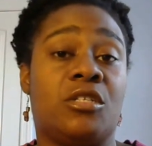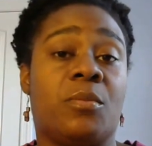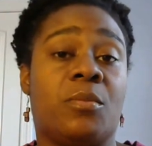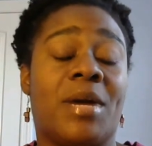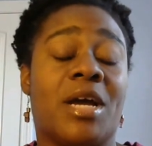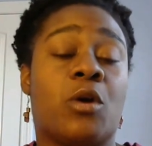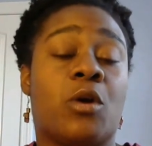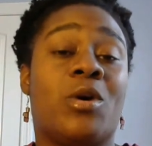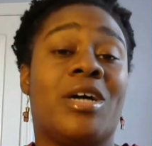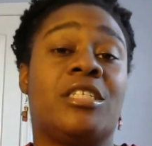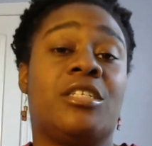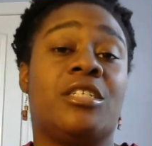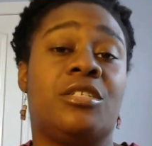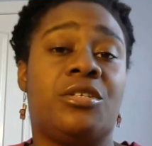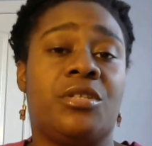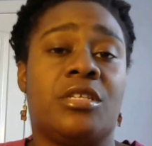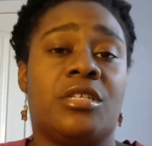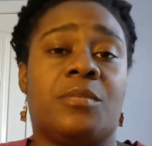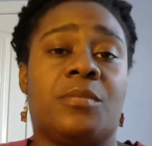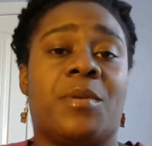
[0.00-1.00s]
So my question
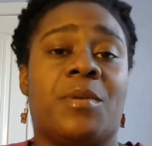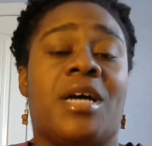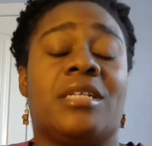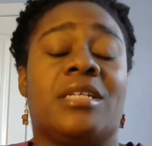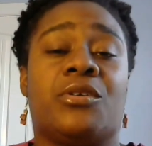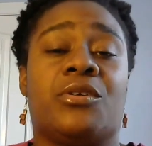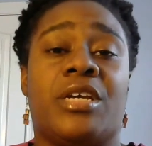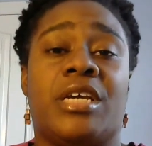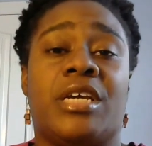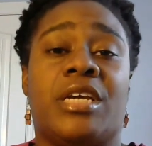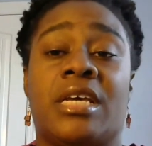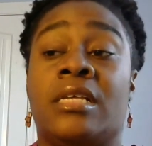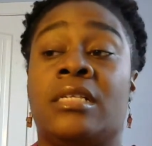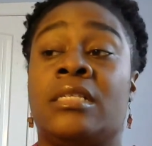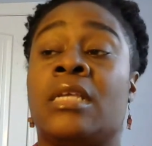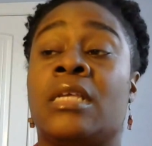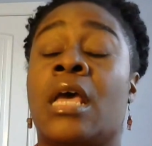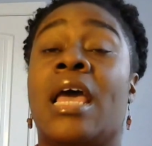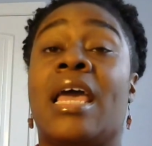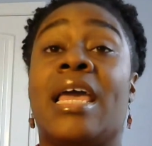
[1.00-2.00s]
to the sponsor
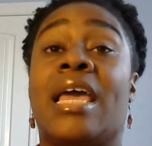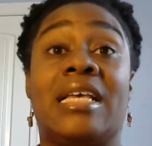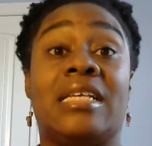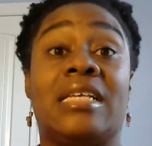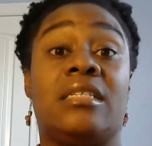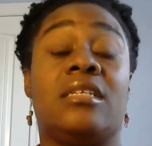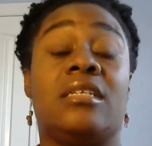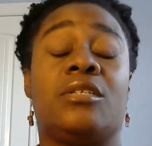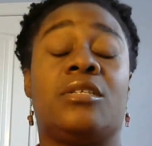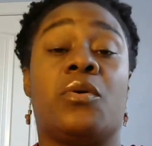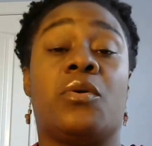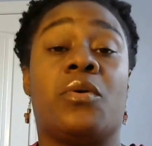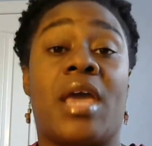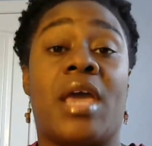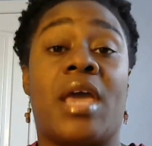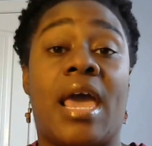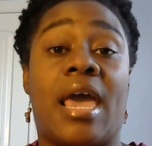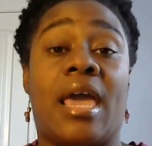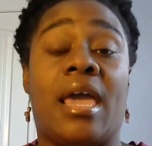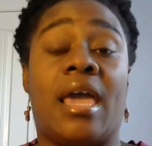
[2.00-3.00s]
is this
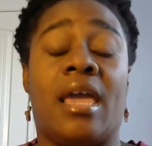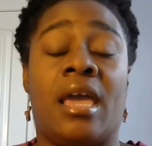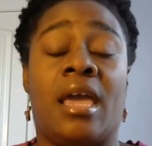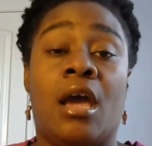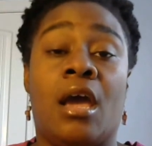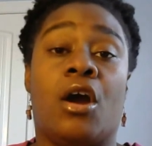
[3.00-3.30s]
okay?